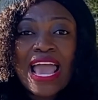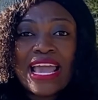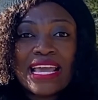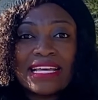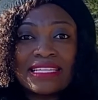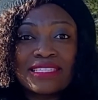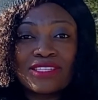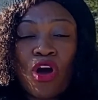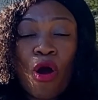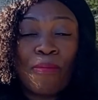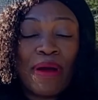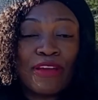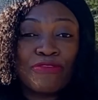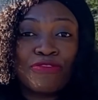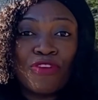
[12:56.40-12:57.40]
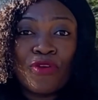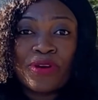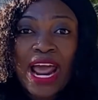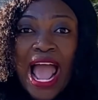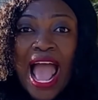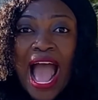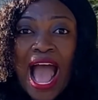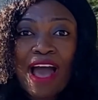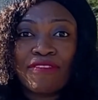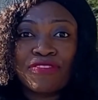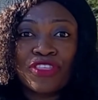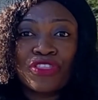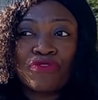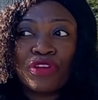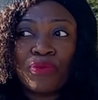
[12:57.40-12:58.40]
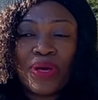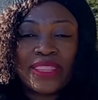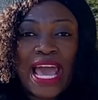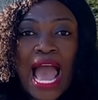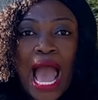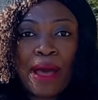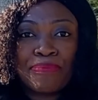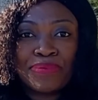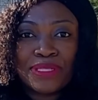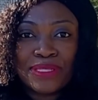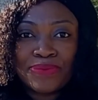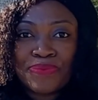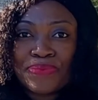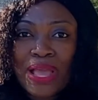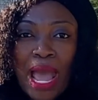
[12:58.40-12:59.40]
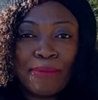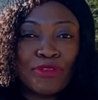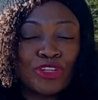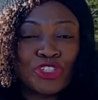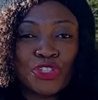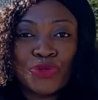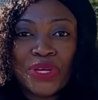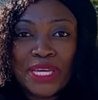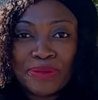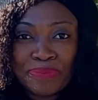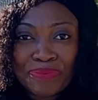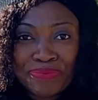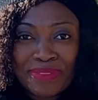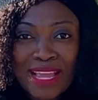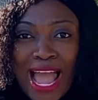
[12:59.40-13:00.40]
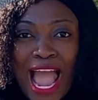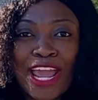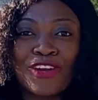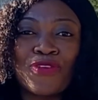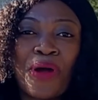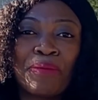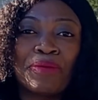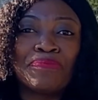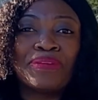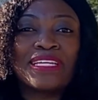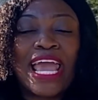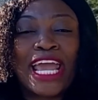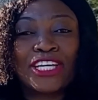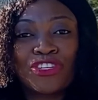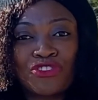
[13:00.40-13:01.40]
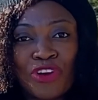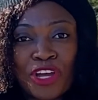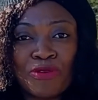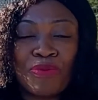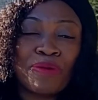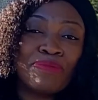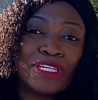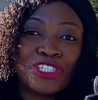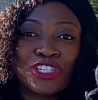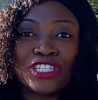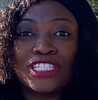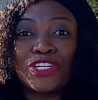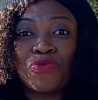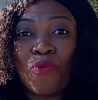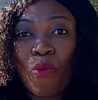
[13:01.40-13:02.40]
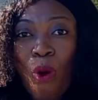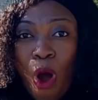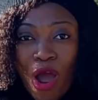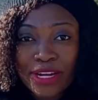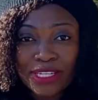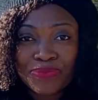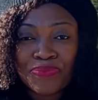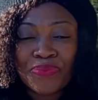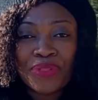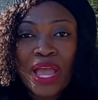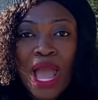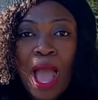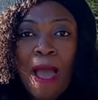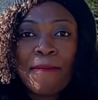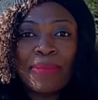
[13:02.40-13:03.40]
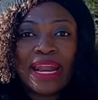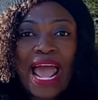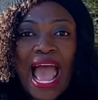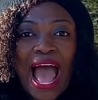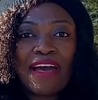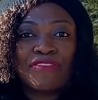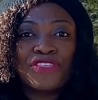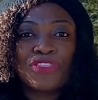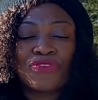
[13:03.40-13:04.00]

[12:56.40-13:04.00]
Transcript: is on my phone, I have 3 weather apps. I'm not joking. I know I'm a bit extra. You probably just need 1, but I have